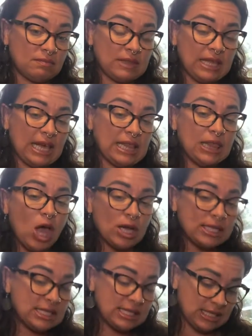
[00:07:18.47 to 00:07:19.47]
like
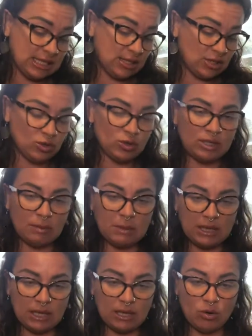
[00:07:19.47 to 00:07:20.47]
long distance or
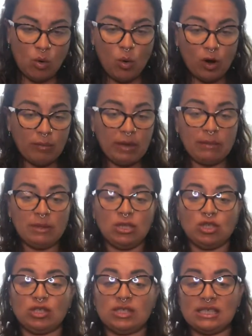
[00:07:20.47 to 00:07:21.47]
something, or maybe
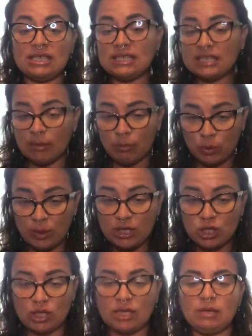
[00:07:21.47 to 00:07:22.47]
just in
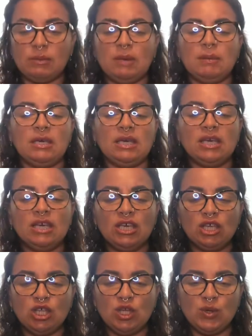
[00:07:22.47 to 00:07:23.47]
separation, maybe,
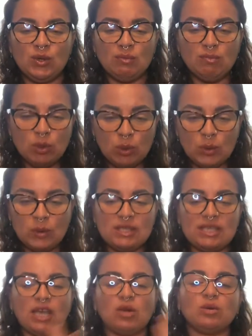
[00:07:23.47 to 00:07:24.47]
you know, the moon
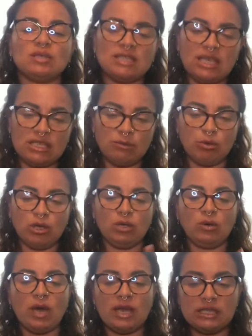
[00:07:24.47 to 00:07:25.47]
cycles tend to bring
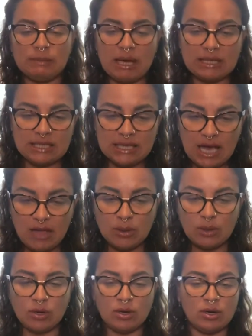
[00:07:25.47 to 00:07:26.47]
you guys back
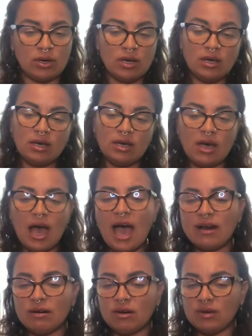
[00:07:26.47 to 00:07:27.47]
together.
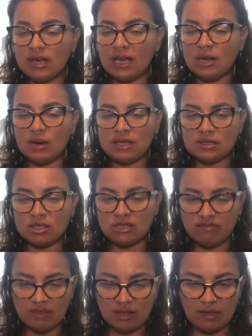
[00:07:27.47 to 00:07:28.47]
I don't know. Anyways,
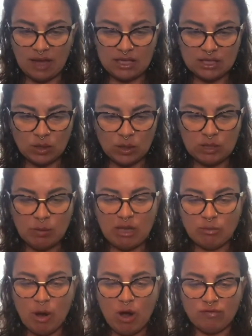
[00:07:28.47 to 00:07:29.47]
just feeling that. So
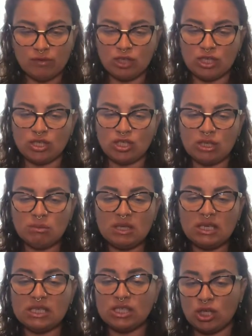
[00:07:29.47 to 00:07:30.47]
expect powerful change.
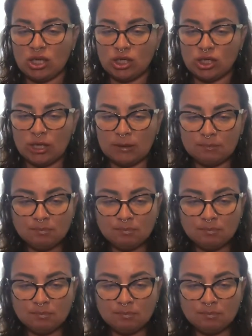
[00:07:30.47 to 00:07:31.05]
Something is changing.